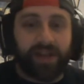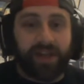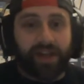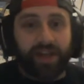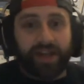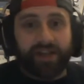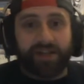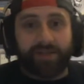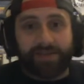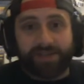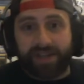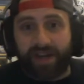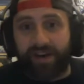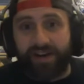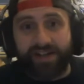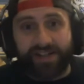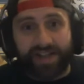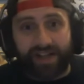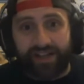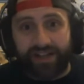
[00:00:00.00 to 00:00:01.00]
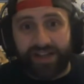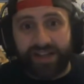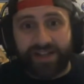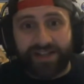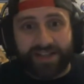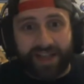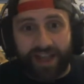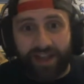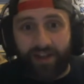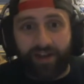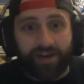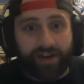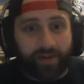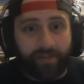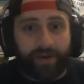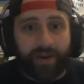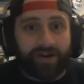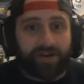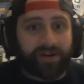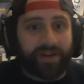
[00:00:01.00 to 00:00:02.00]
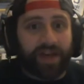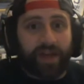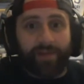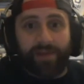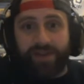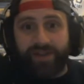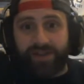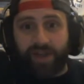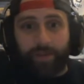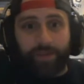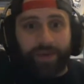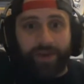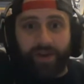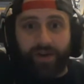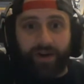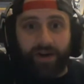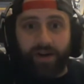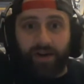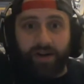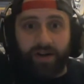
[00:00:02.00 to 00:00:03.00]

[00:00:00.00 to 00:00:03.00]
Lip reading: because I'm sorry, Dahlin's talent compared to them is up here.